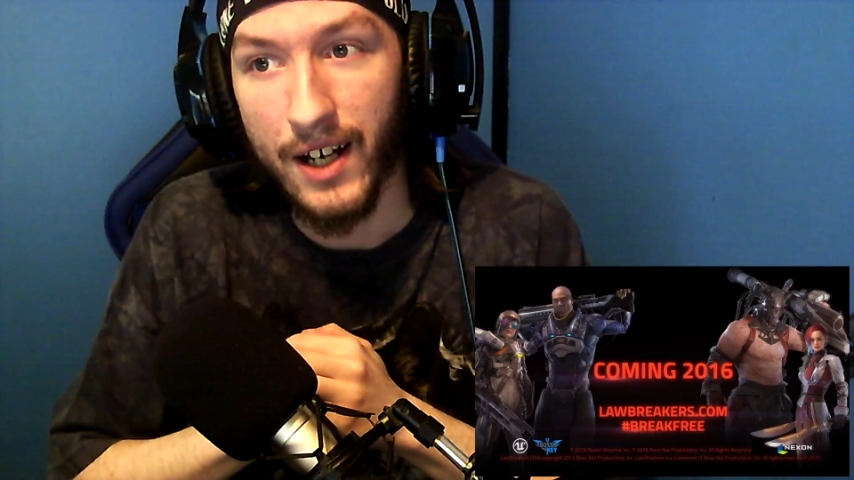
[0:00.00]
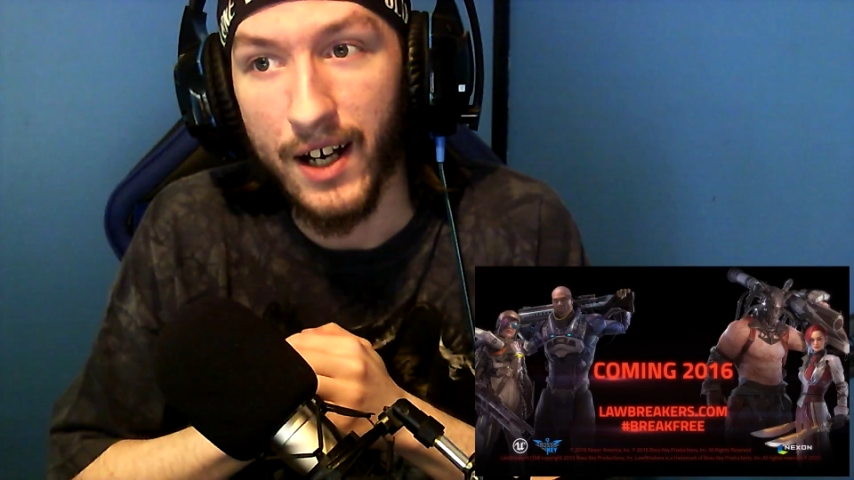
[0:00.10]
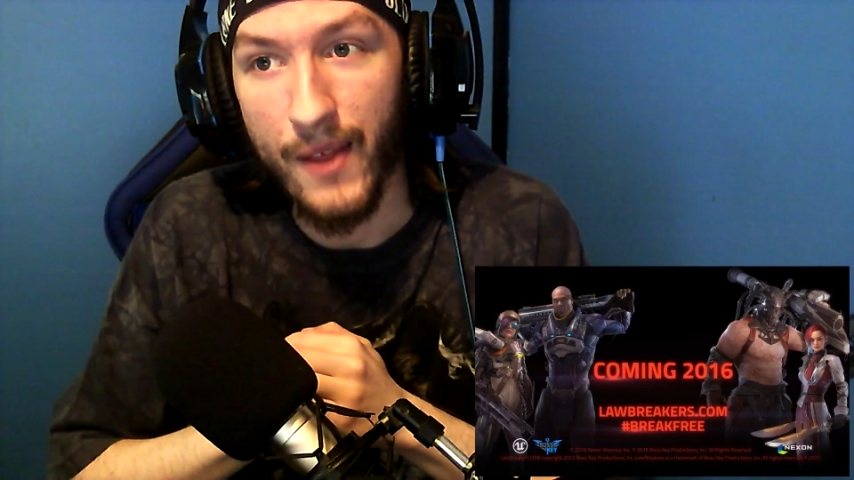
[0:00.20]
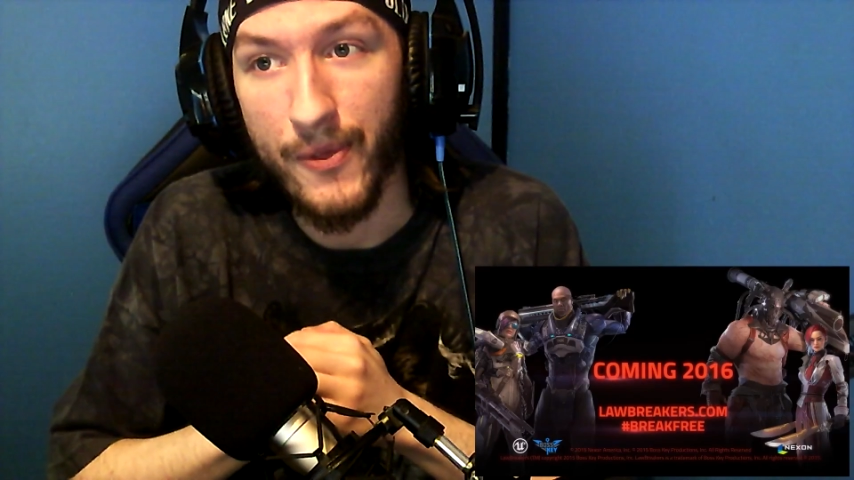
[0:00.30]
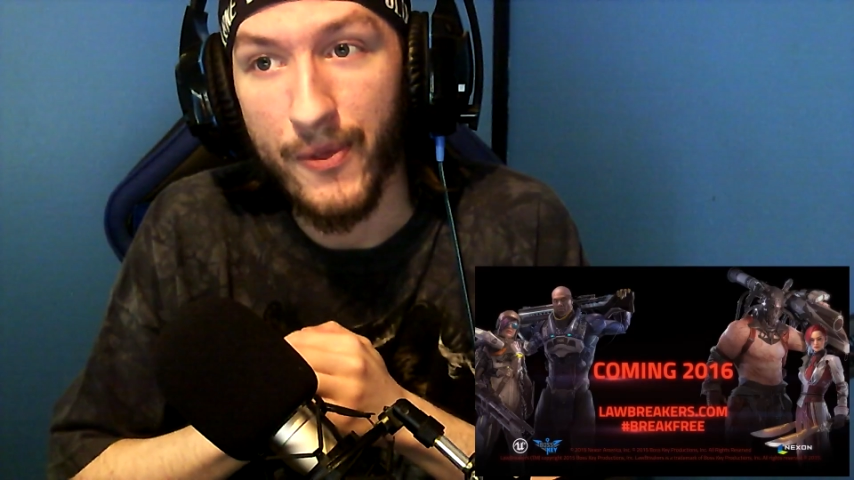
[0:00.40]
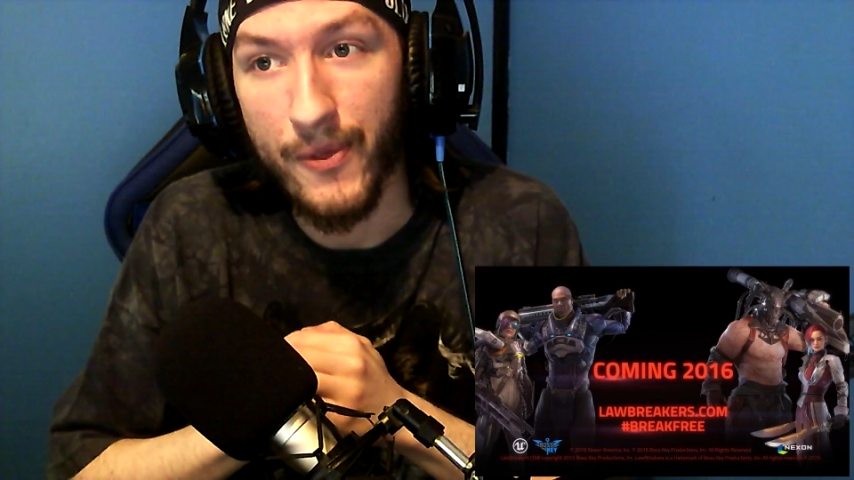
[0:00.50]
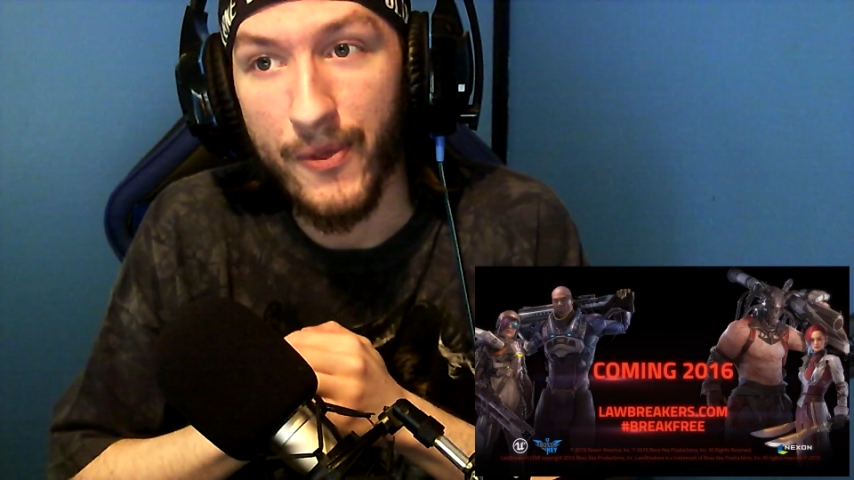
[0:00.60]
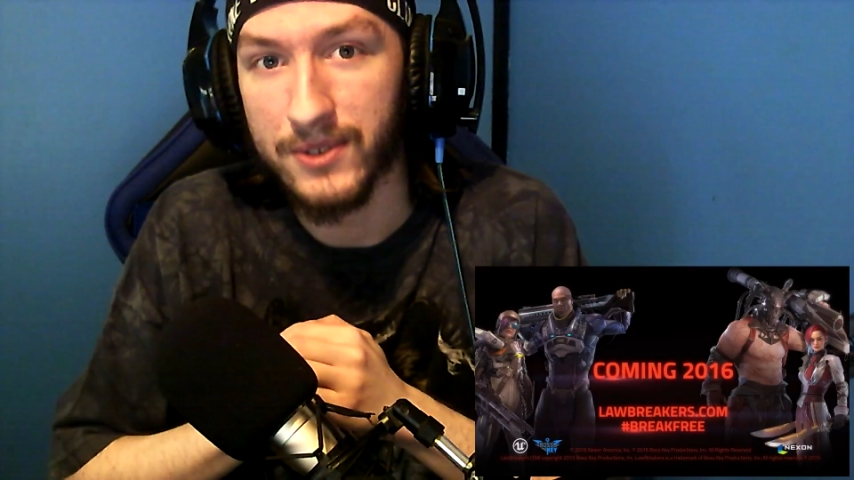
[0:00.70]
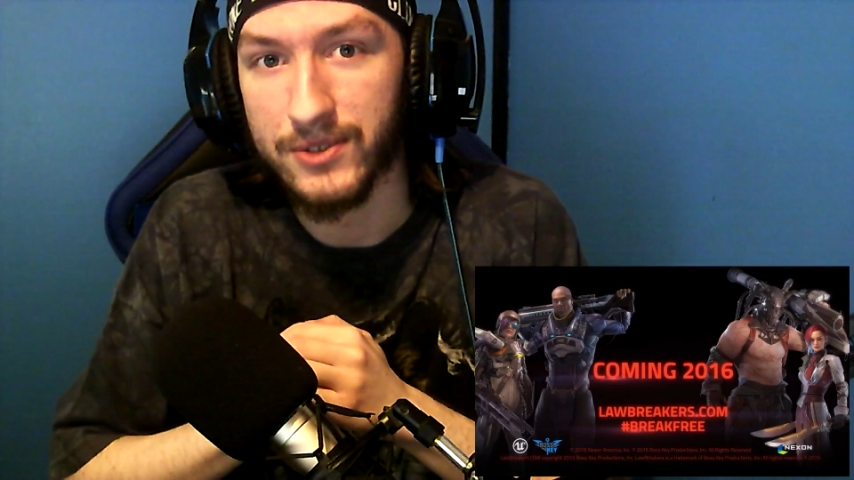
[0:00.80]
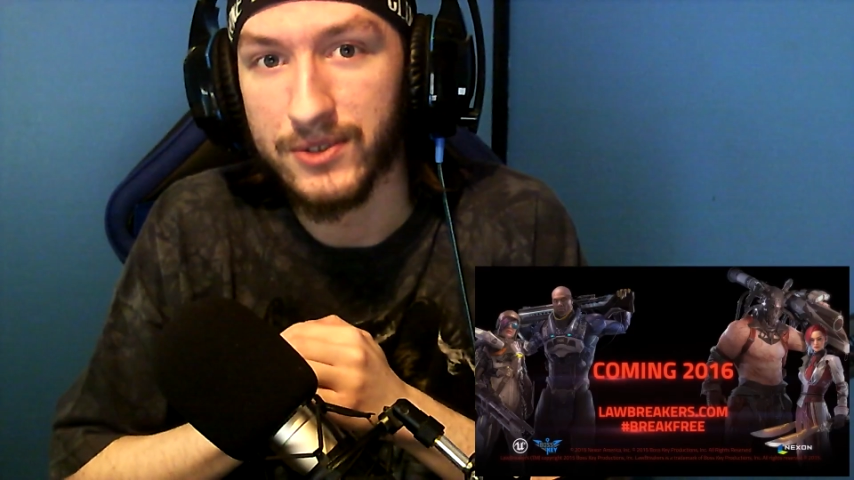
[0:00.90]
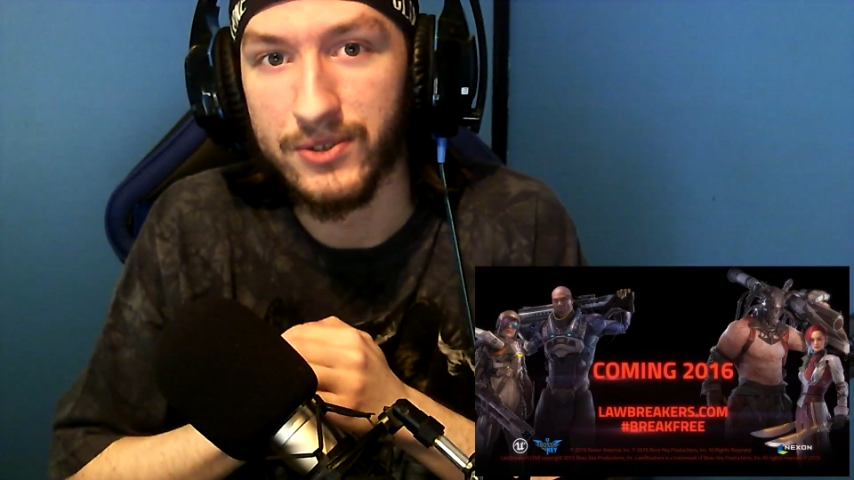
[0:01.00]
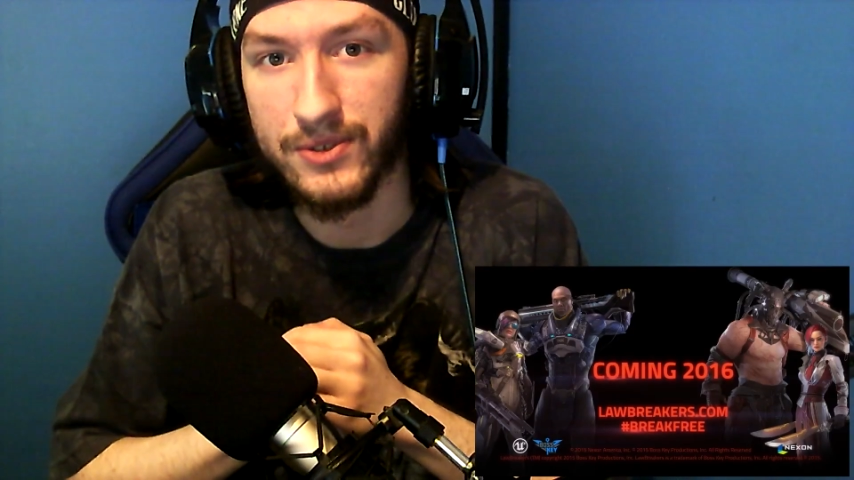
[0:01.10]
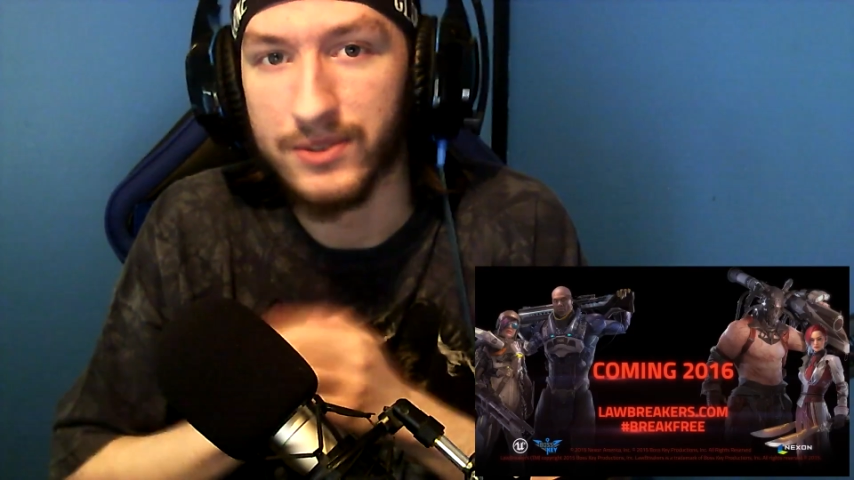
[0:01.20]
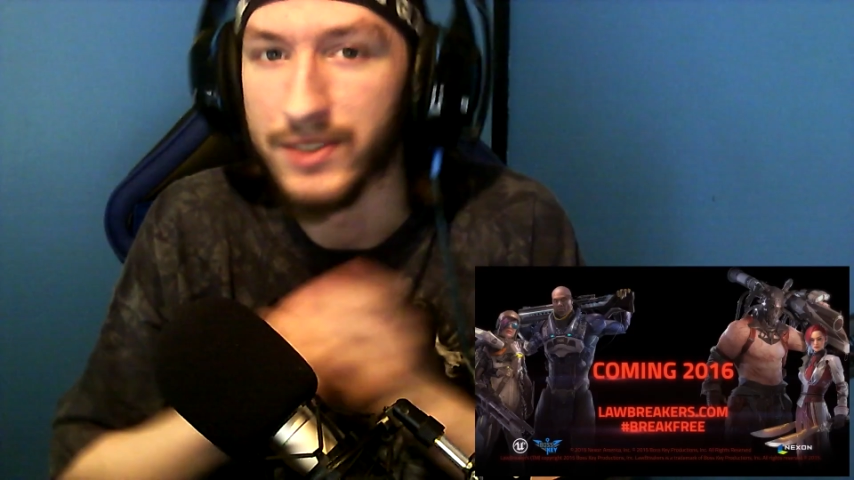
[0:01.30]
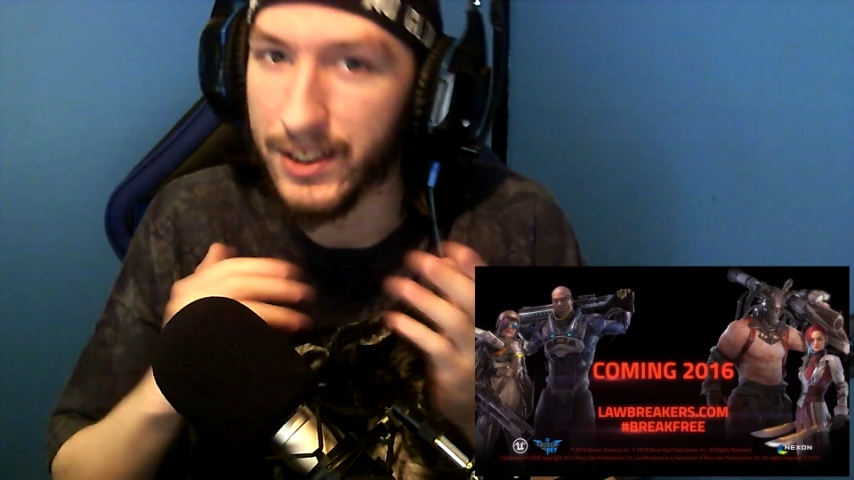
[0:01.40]
uh, third person
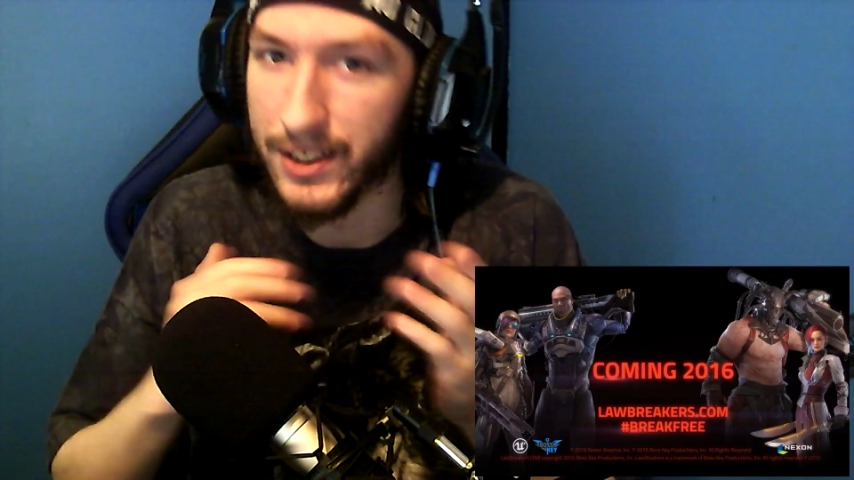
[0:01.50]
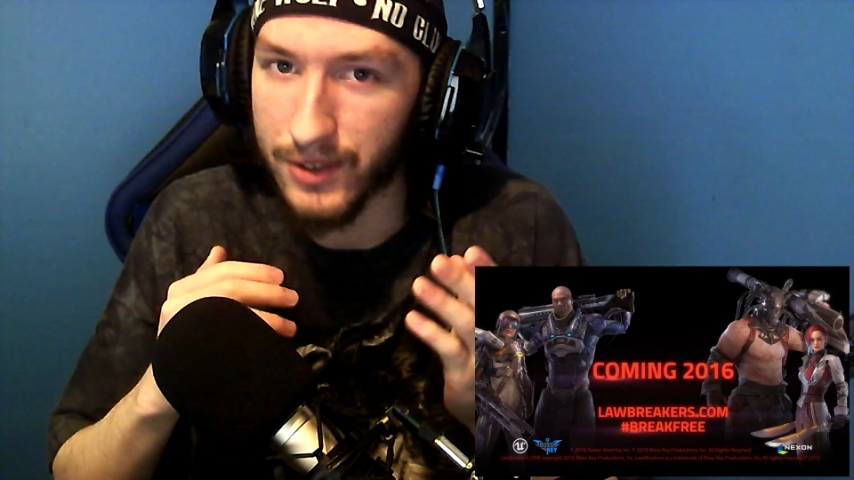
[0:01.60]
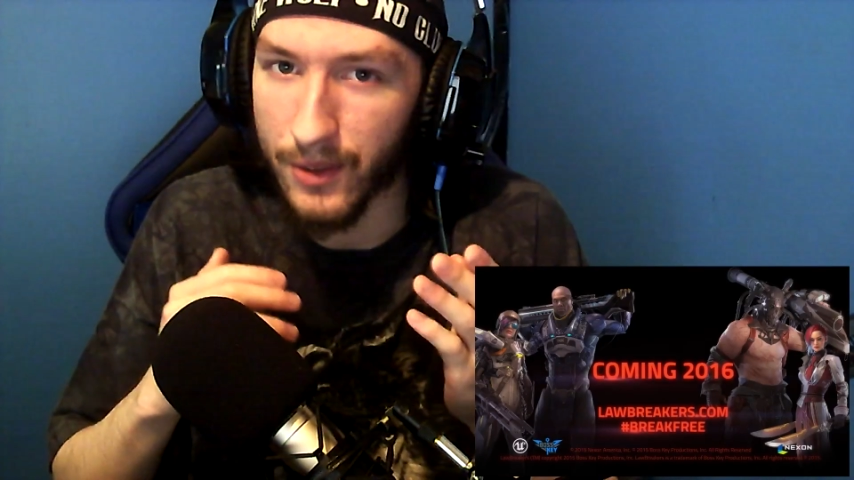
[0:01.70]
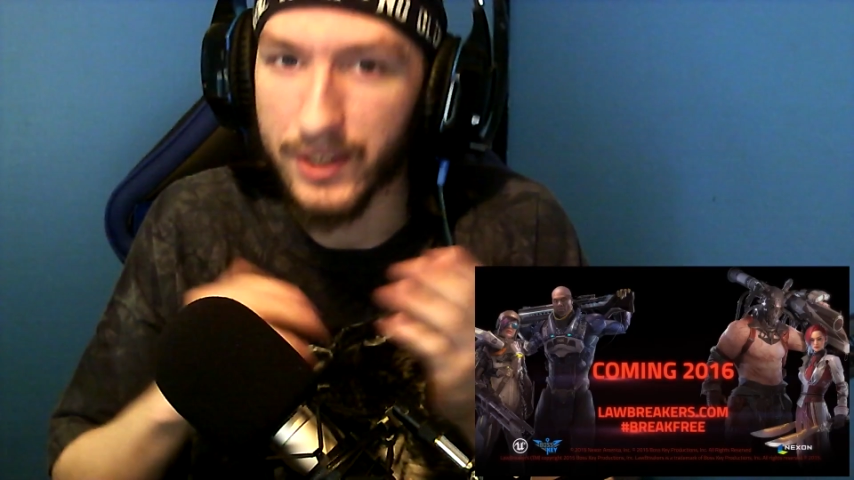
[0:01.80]
shooters, as you know,